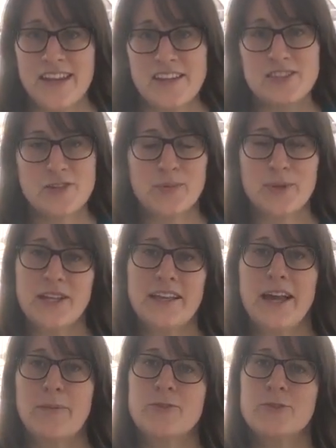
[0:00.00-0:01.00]
and it's
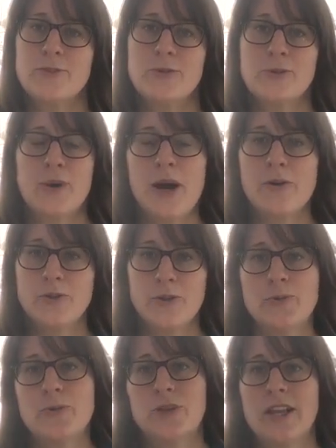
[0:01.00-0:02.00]
completely up to you how
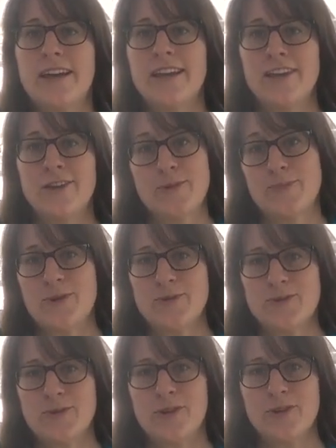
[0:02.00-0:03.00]
you would like your boat
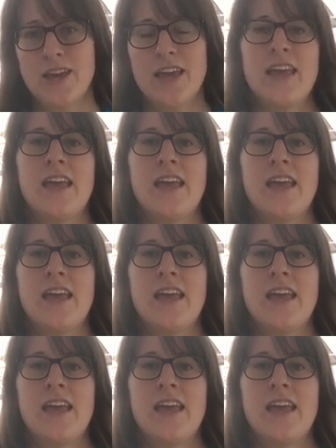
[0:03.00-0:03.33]
to look,